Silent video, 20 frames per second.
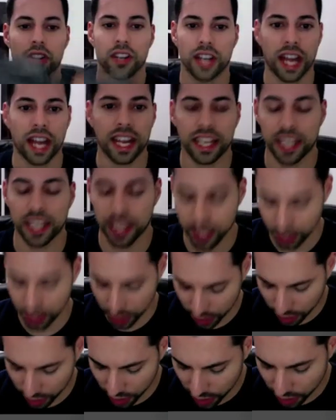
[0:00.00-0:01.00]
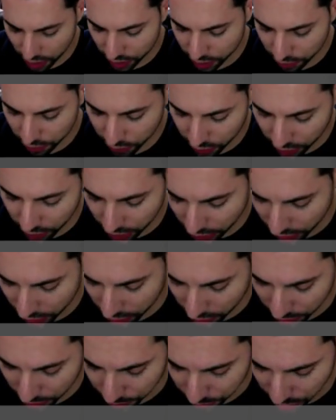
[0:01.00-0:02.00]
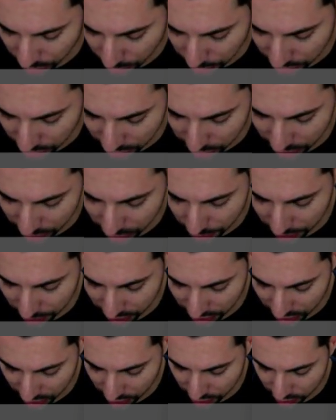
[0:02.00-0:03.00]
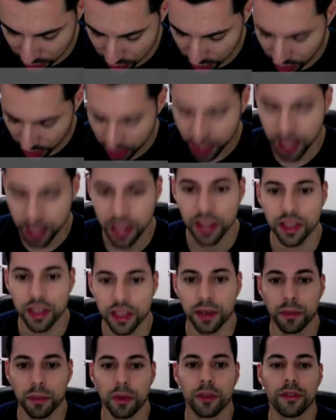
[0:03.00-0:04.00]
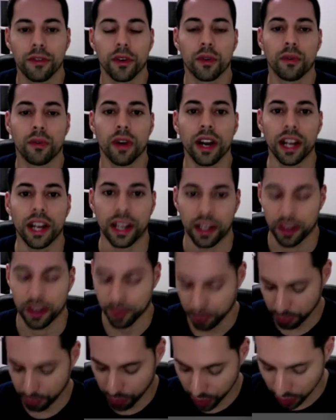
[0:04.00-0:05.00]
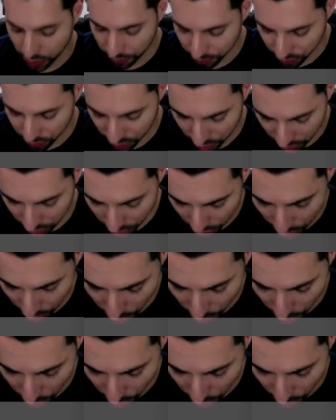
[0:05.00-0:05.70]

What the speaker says: Nike, like a lot of different companies make them. Adidas. They're more for running, but I